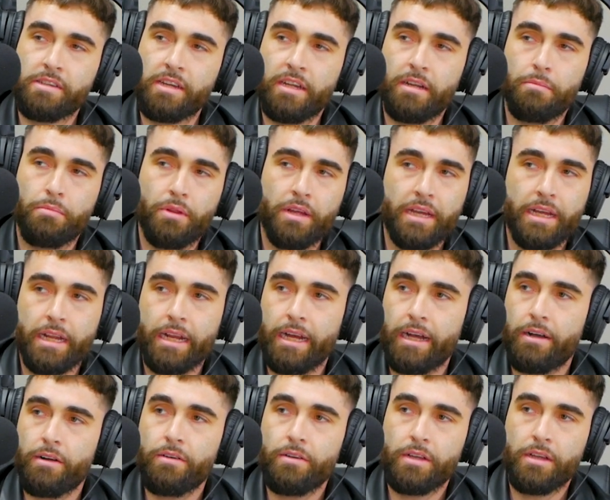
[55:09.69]
kind of playing
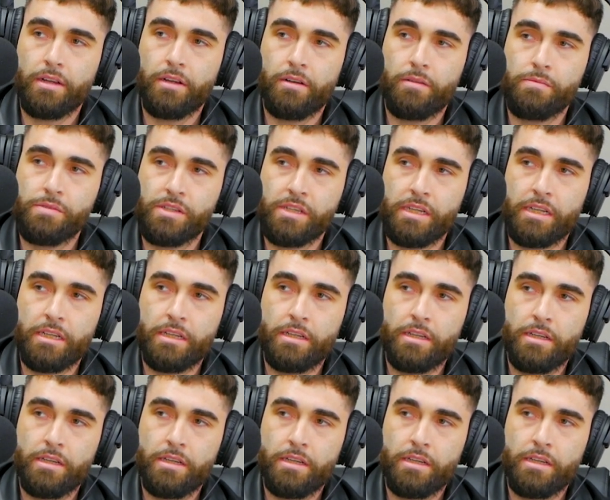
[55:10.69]
out. You know what I'm saying?